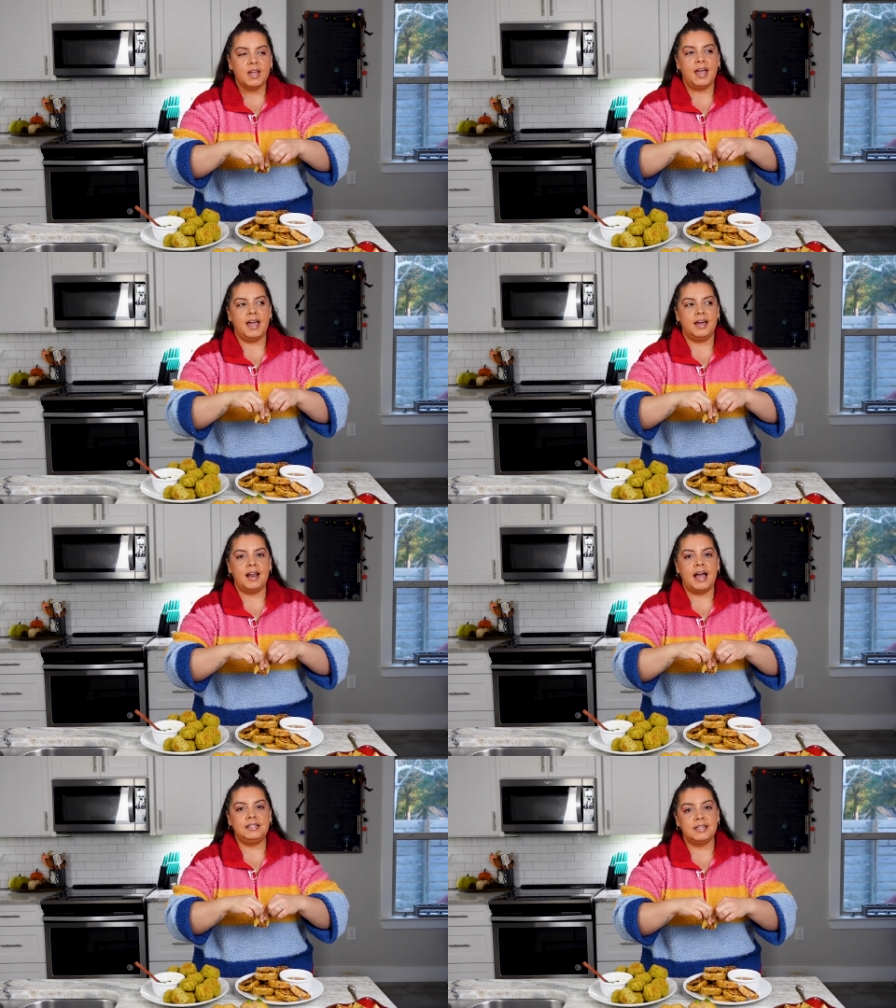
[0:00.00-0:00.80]
And
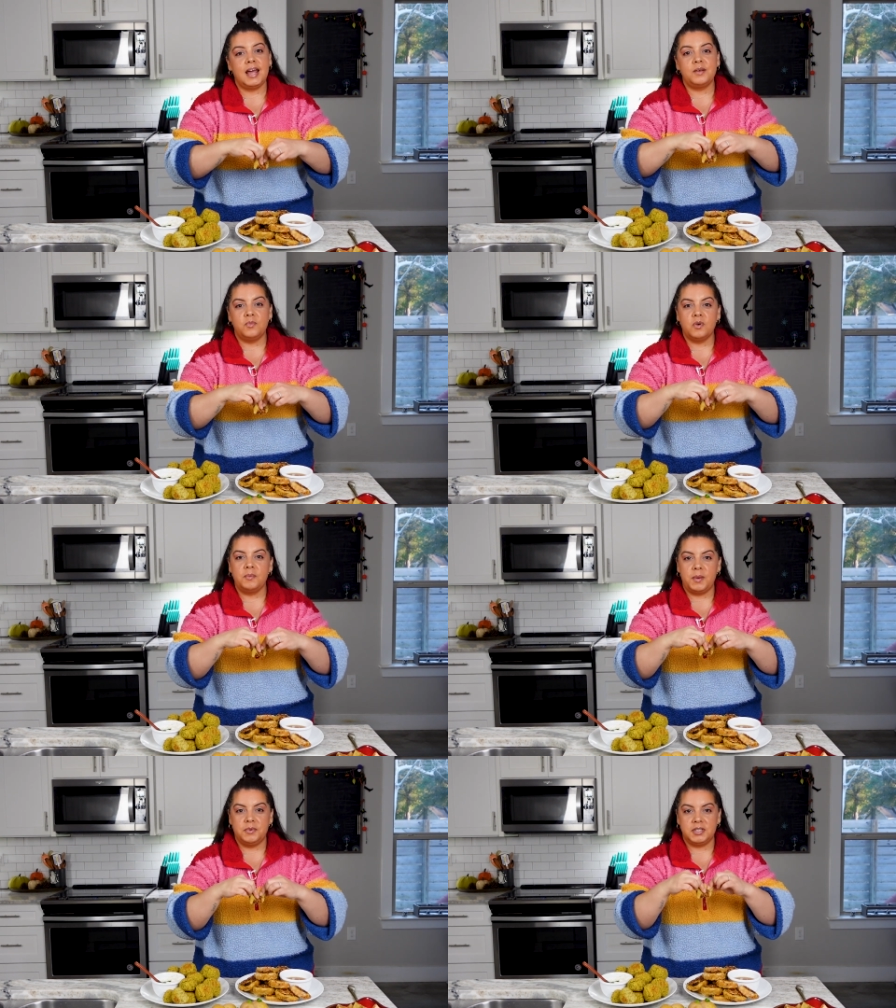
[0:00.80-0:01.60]
I did add more
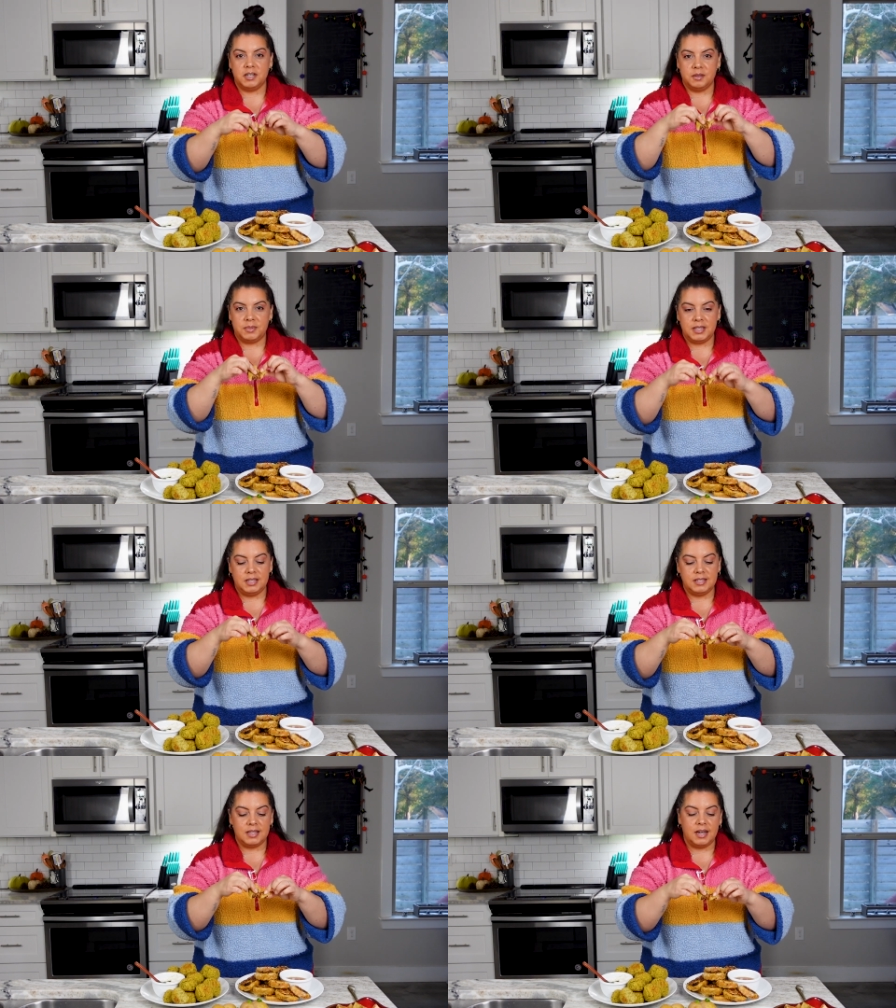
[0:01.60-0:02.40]
maple syrup to
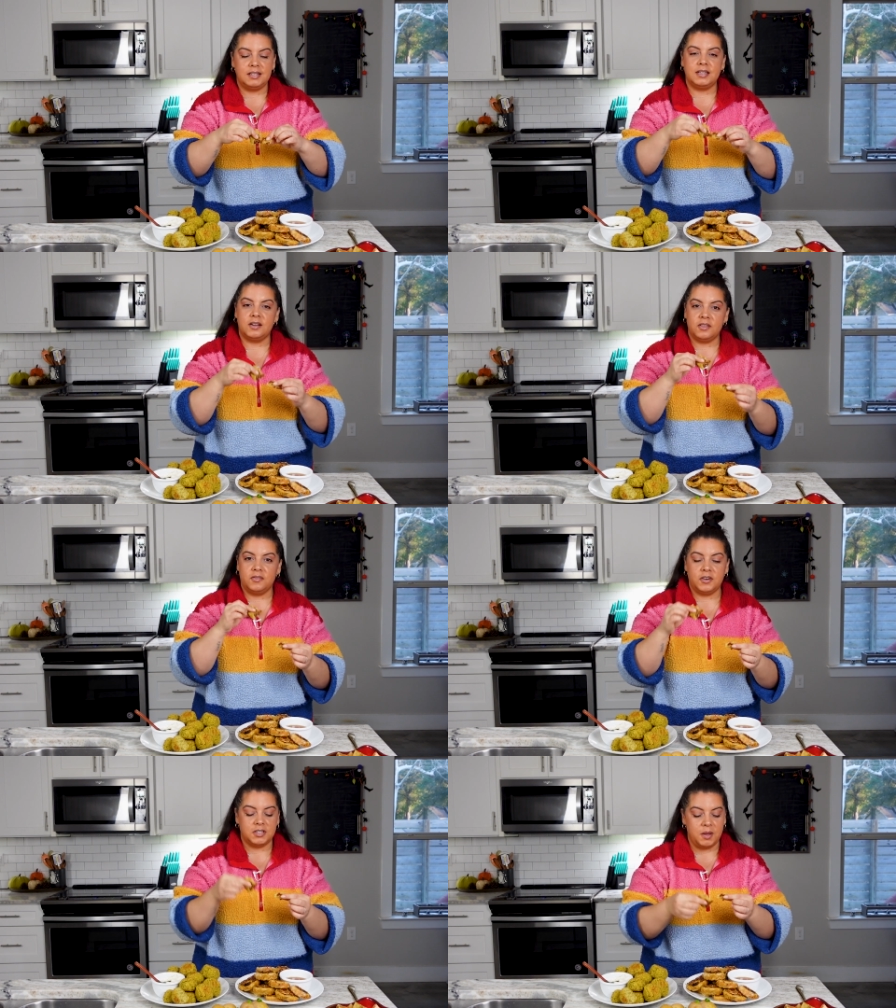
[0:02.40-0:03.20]
these than I did the
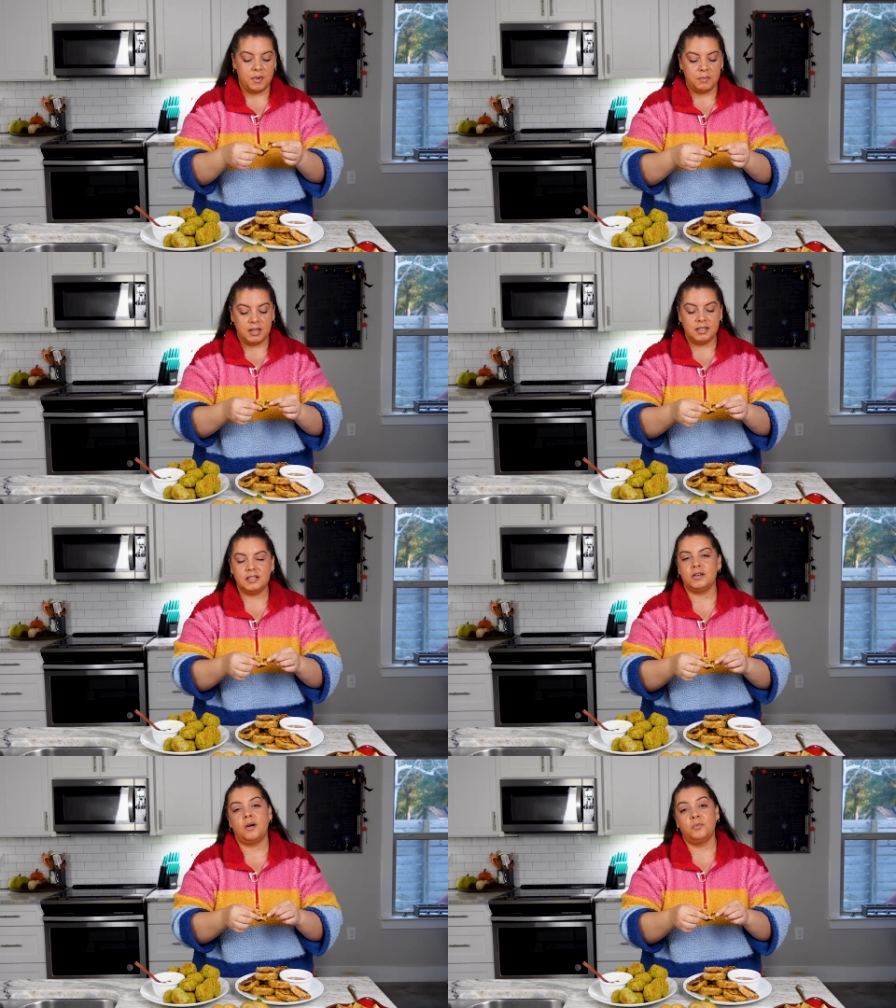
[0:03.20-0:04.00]
first time I made
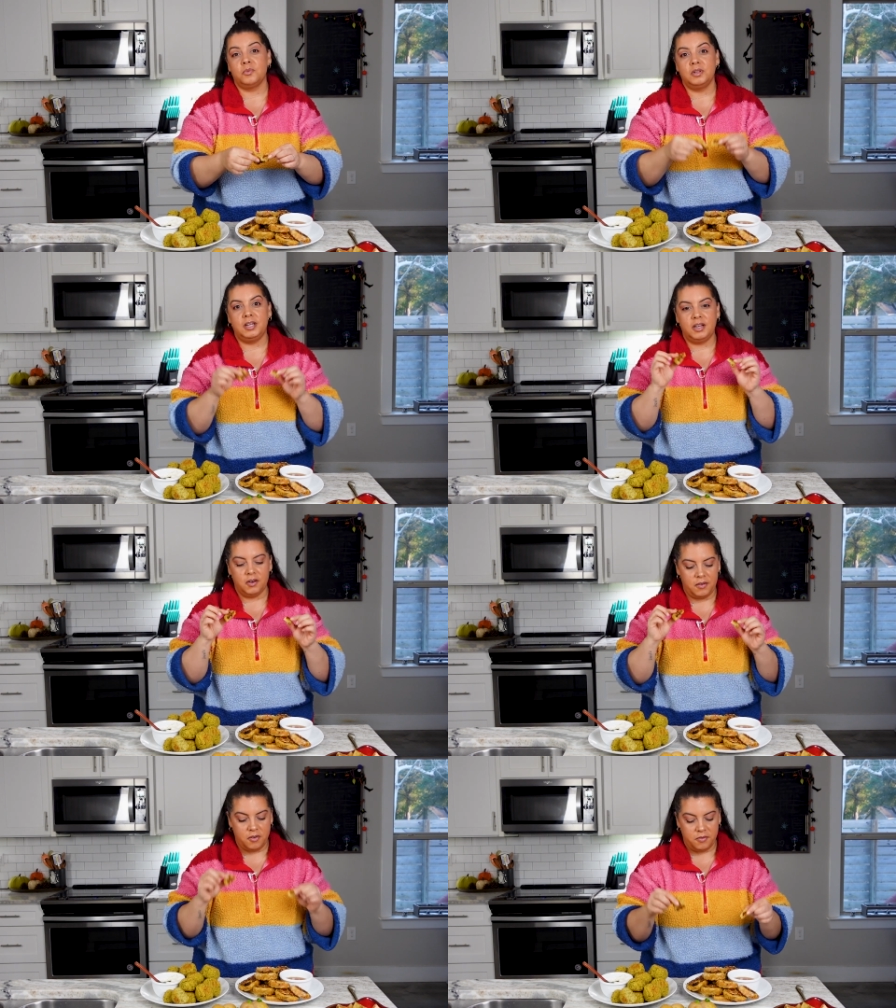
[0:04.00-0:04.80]
these, so I'm really
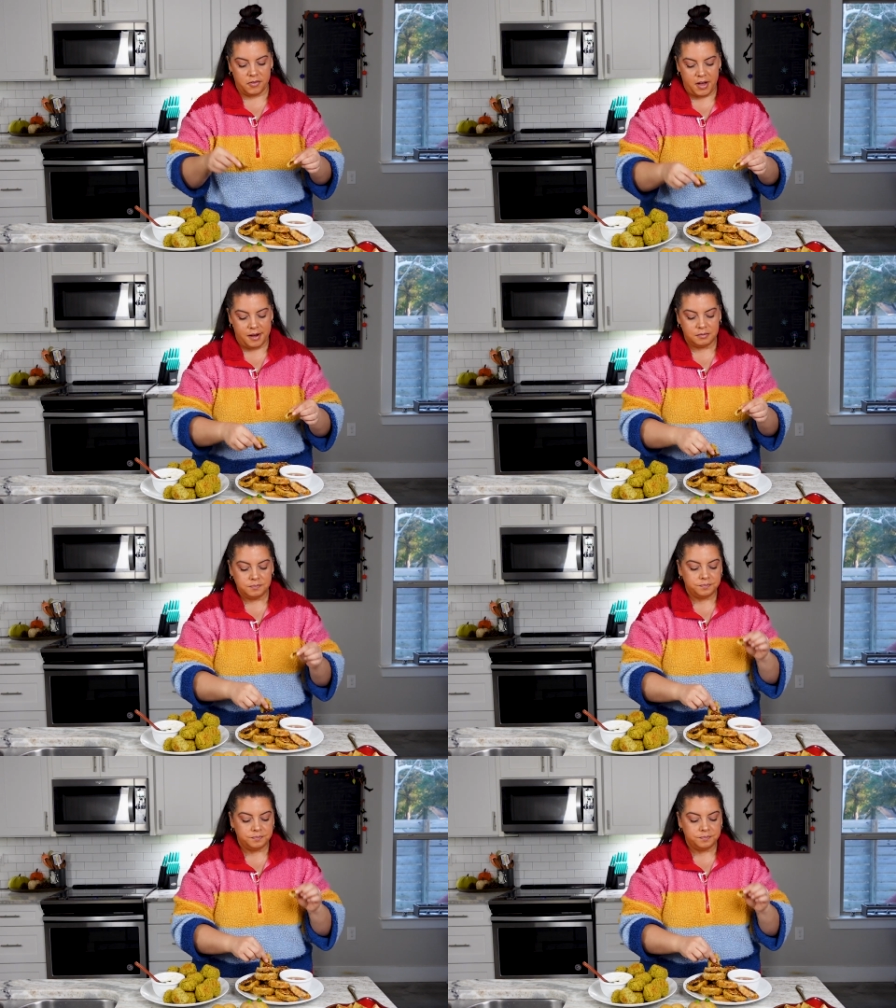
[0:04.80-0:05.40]
grateful for that.